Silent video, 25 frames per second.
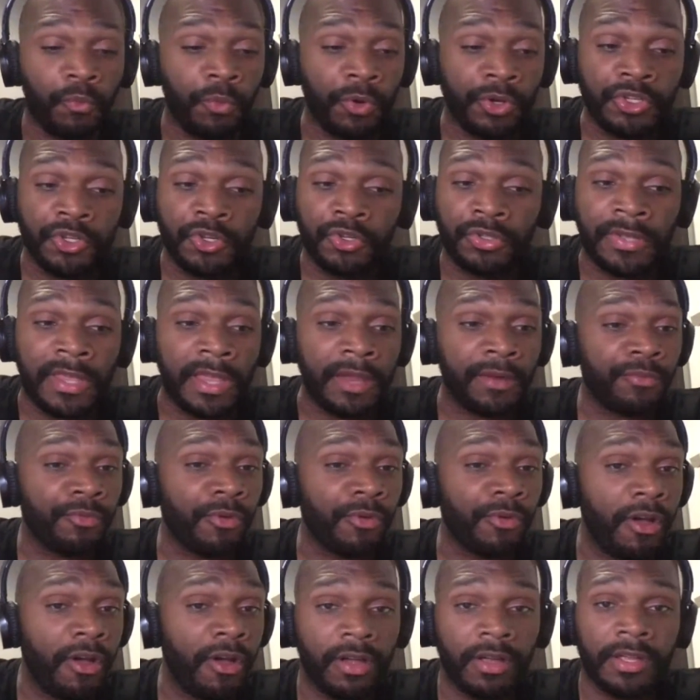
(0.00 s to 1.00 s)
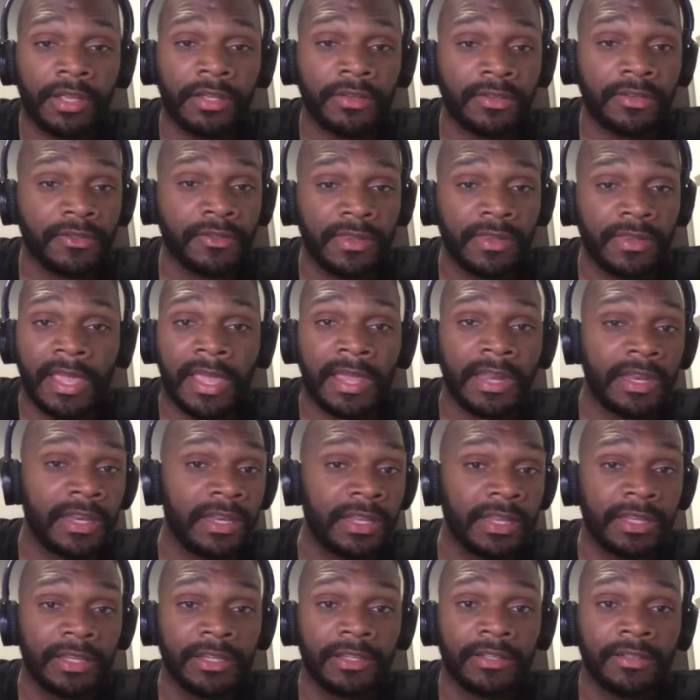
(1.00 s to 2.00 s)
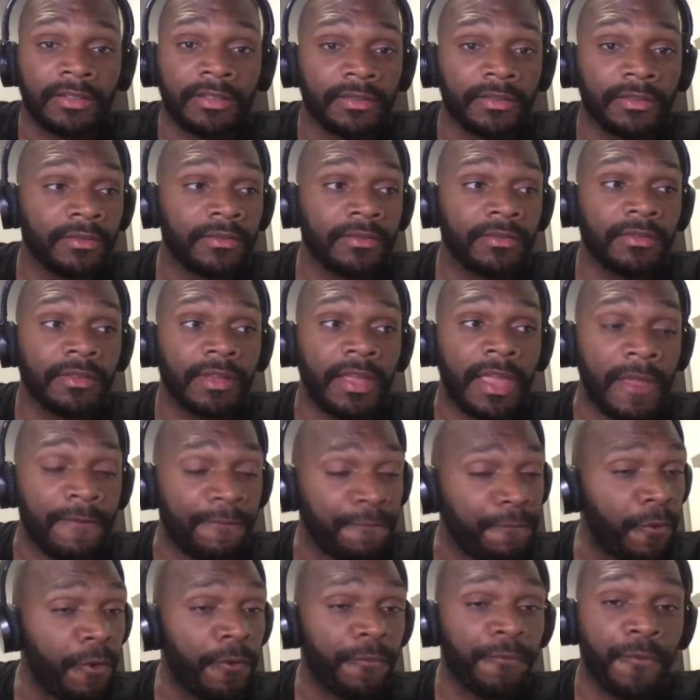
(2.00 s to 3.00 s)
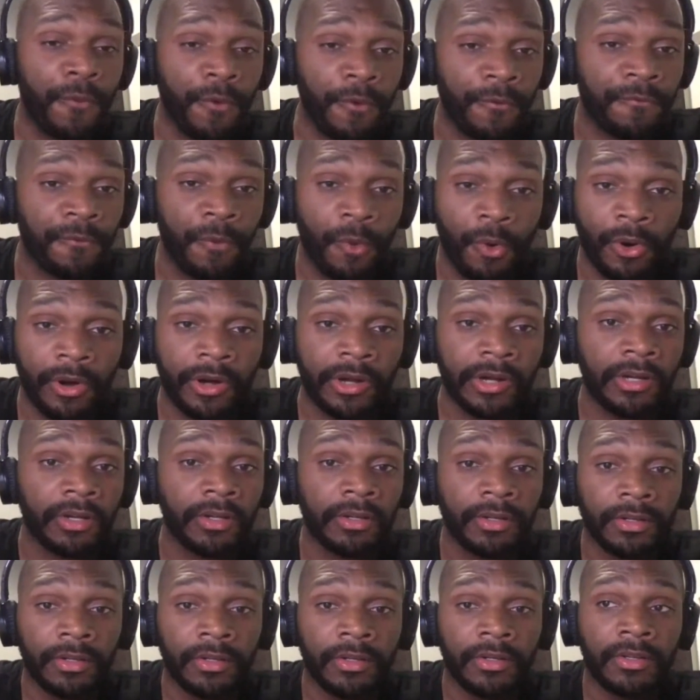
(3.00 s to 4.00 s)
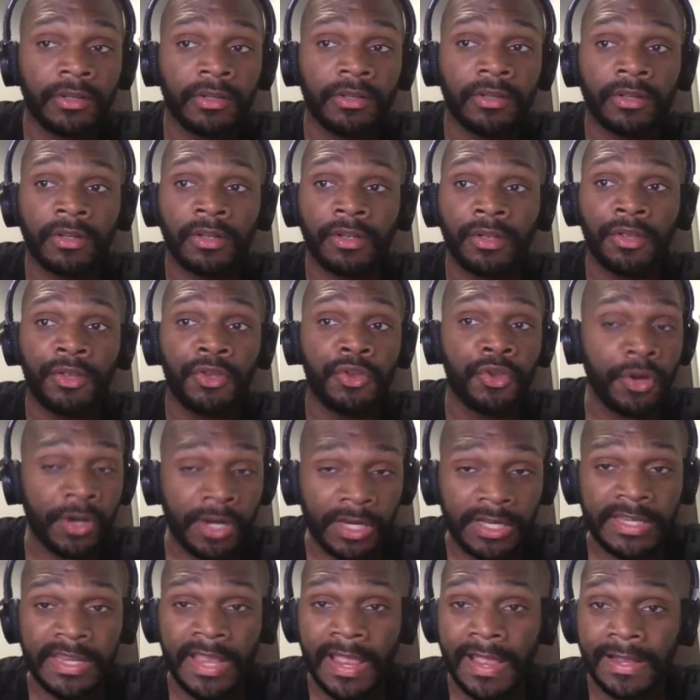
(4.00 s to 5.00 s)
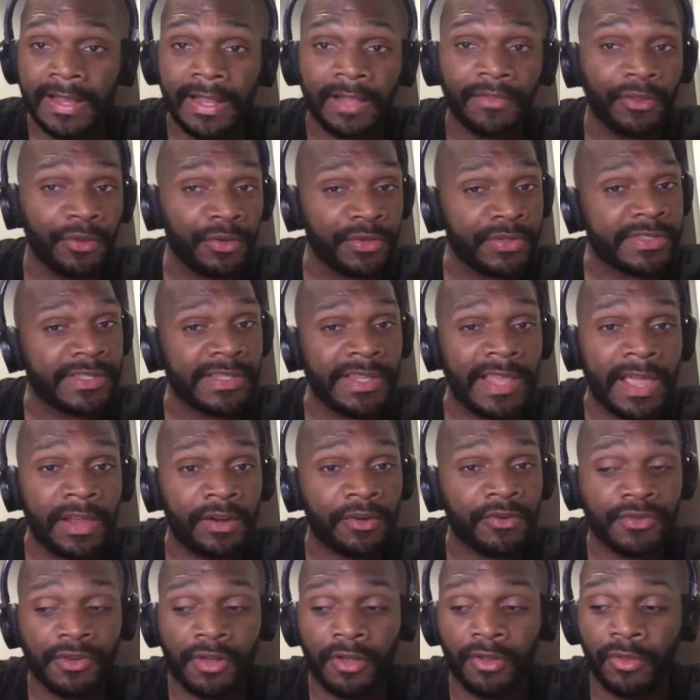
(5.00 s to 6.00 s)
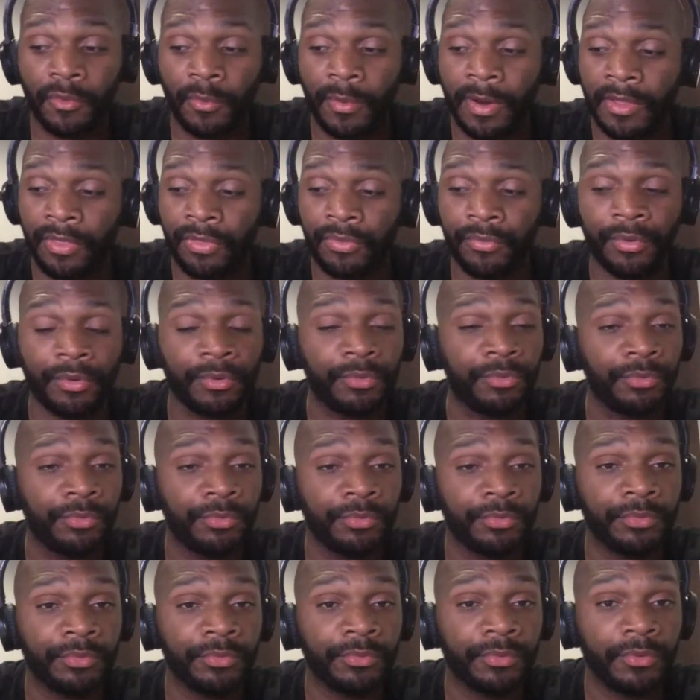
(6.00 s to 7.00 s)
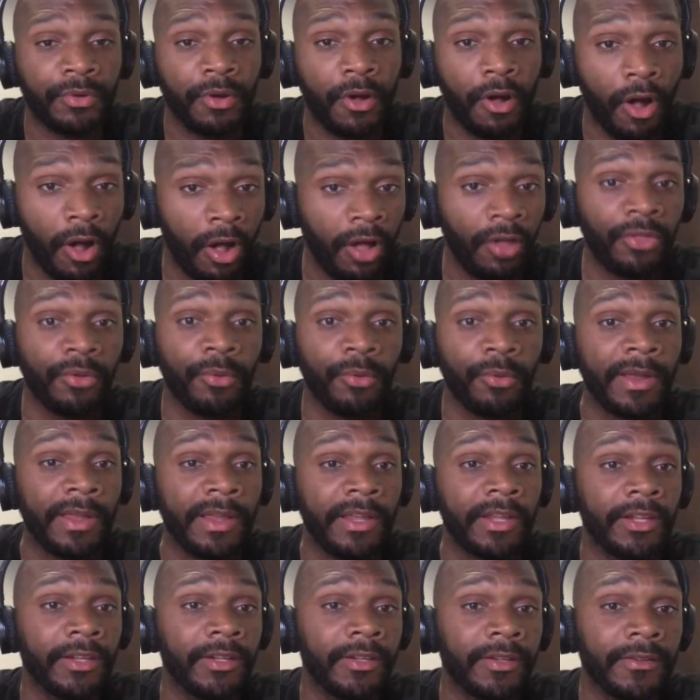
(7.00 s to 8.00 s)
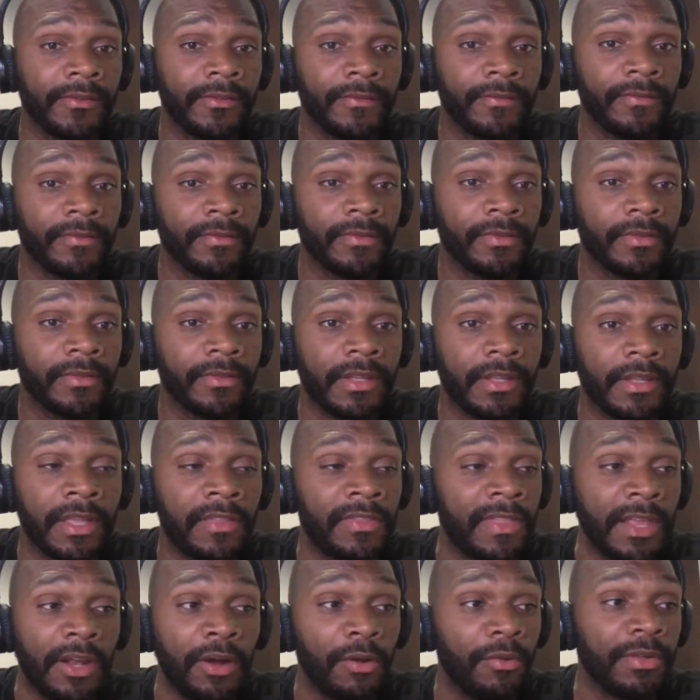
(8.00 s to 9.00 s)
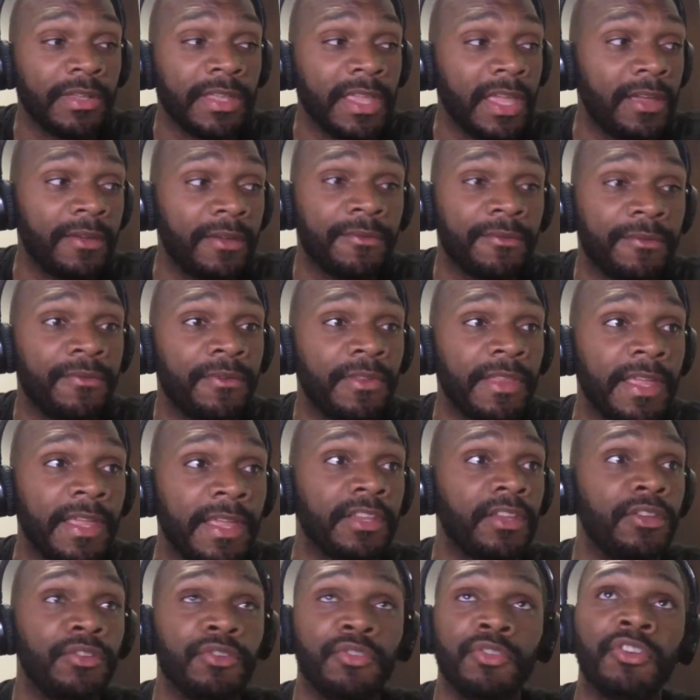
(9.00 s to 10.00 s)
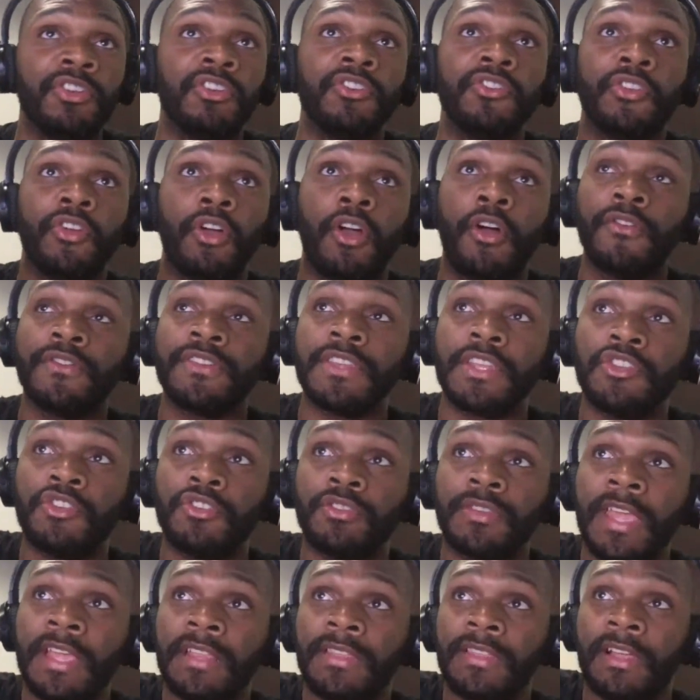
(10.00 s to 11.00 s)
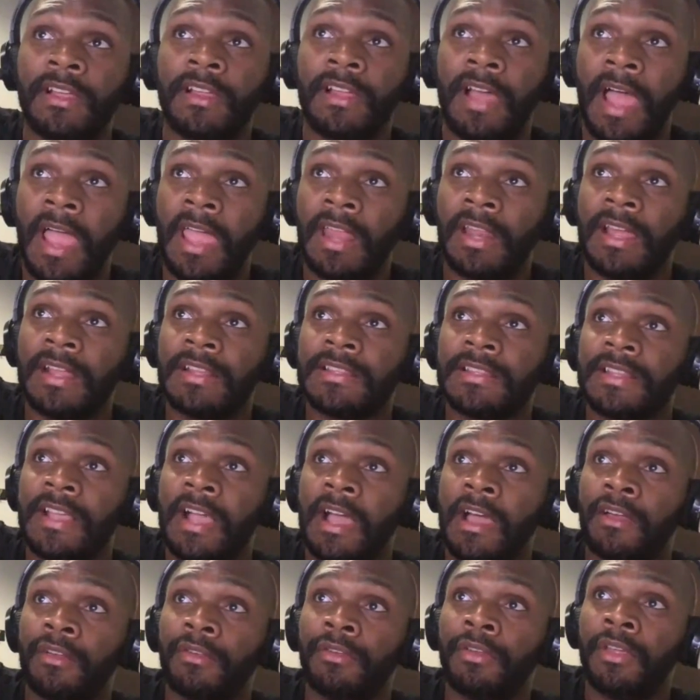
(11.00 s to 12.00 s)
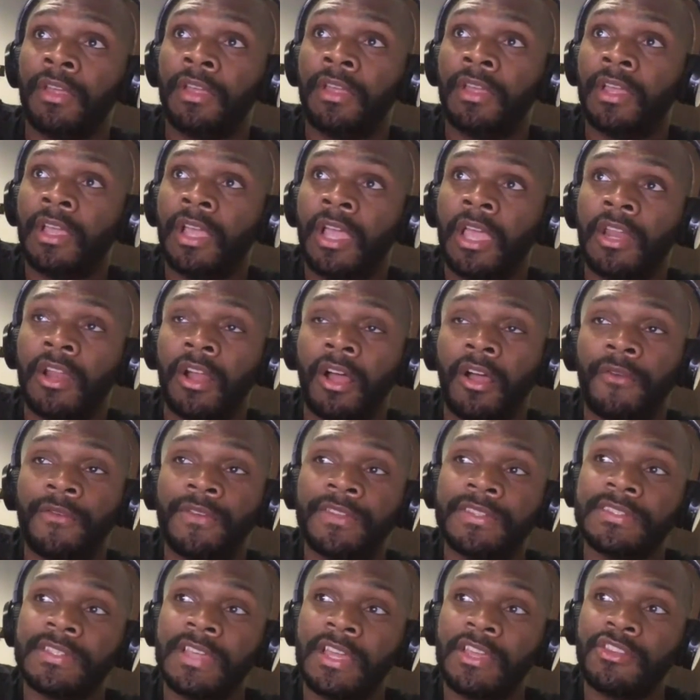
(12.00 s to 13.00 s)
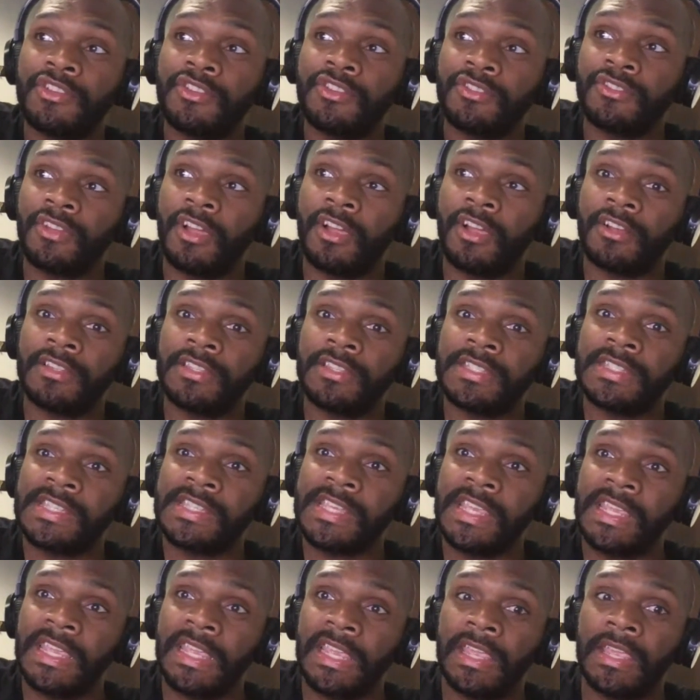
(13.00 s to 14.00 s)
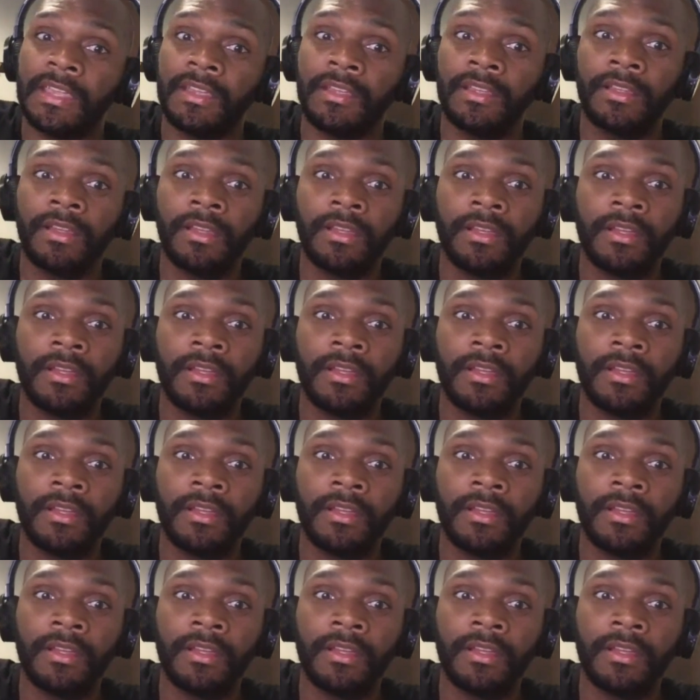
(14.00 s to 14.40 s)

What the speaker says: when you take raw into the editing at 444, you could yank on those sliders all the way through, all the way. And they don't give. Like, you're all of a sudden you take the highlights down, and all of a sudden you start seeing